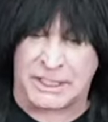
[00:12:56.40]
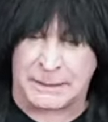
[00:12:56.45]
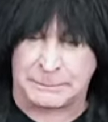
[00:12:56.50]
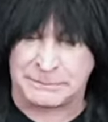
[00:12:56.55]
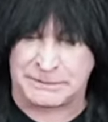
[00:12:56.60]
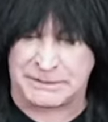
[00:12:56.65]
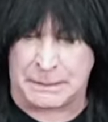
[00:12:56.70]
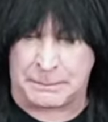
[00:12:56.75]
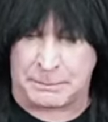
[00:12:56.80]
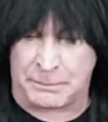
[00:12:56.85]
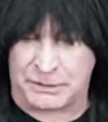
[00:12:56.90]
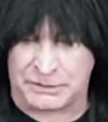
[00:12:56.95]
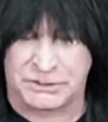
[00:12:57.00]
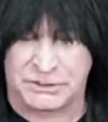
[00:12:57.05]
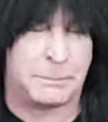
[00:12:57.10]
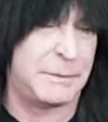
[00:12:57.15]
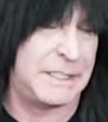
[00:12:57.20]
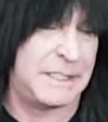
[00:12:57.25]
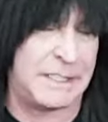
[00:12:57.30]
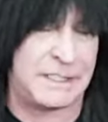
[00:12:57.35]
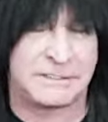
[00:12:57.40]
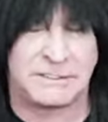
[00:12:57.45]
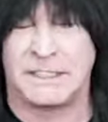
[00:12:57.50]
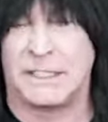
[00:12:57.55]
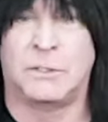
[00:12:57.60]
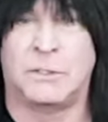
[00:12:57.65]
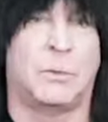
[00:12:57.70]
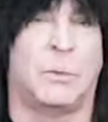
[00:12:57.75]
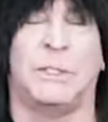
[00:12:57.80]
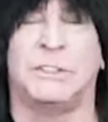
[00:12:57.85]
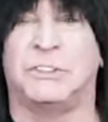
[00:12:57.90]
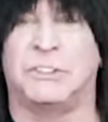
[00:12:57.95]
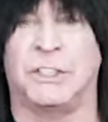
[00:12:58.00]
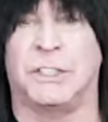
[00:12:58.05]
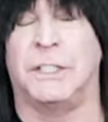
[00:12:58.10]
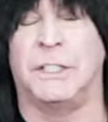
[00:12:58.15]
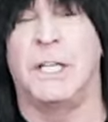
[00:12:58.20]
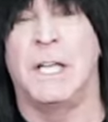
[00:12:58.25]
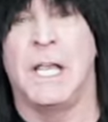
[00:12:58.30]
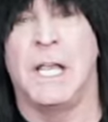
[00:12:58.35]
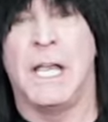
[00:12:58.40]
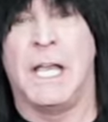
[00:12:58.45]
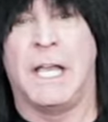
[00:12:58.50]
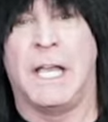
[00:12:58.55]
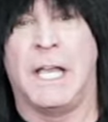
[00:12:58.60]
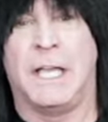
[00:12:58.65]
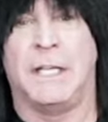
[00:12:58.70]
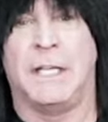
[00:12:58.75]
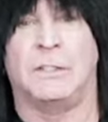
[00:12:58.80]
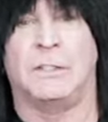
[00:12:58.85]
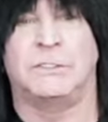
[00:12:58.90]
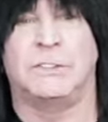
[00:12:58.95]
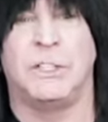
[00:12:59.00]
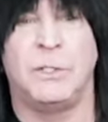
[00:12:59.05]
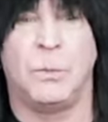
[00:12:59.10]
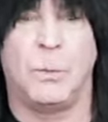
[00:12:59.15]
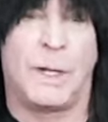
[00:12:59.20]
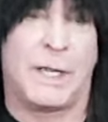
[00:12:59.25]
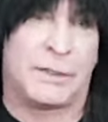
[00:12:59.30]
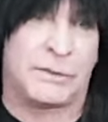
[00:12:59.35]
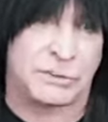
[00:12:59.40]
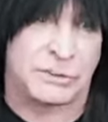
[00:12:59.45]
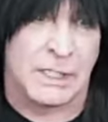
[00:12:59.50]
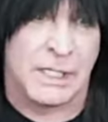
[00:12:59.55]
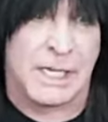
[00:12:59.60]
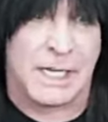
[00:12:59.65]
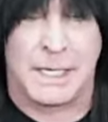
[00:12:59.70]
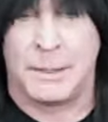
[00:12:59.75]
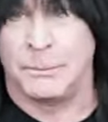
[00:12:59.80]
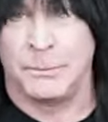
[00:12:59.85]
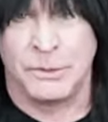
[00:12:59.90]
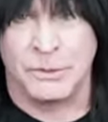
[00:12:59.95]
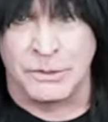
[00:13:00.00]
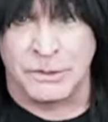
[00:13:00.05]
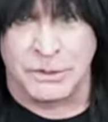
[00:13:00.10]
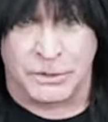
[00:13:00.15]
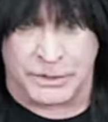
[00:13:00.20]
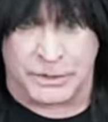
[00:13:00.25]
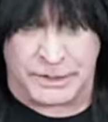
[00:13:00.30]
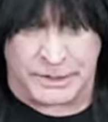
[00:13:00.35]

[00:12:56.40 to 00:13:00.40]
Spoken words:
chops that much. Somebody asked that question, and I'll tell you why. I'm really